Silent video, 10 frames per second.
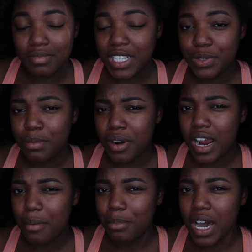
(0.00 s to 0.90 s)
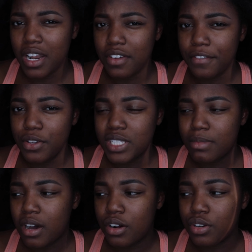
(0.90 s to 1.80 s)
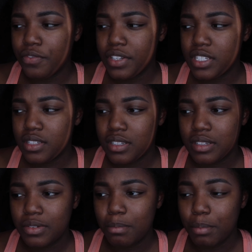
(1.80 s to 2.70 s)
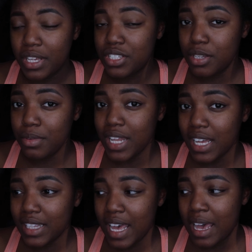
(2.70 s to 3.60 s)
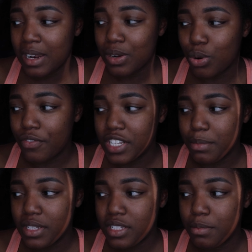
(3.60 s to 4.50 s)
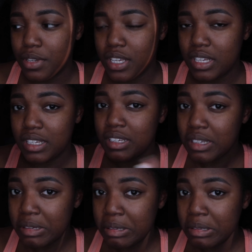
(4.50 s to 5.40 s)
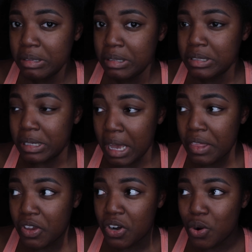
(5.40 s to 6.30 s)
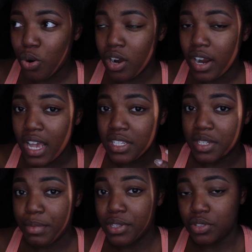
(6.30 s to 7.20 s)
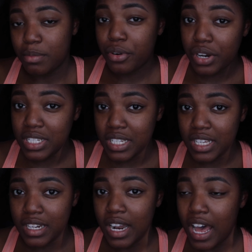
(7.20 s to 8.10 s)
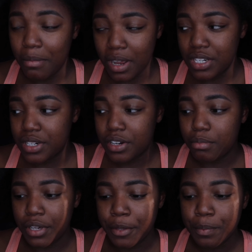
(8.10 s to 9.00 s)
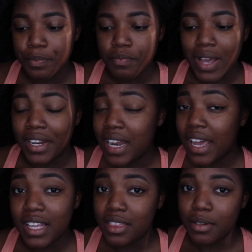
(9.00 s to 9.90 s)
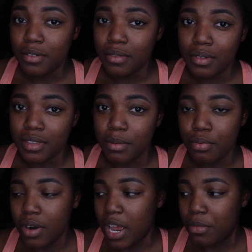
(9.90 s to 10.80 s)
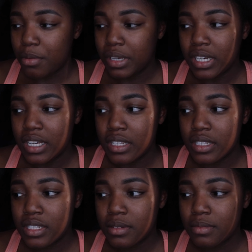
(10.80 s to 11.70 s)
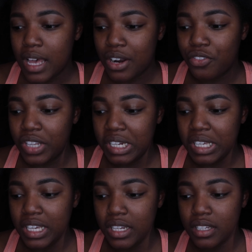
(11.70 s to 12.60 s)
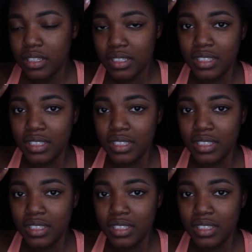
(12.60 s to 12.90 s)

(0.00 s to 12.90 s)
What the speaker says: that's the part I'm kind of confused about. I don't know if it's meant to be like that or if it's meant to be together, or I guess it depends on the person. I'm not sure, but I did not get the primer because I don't really need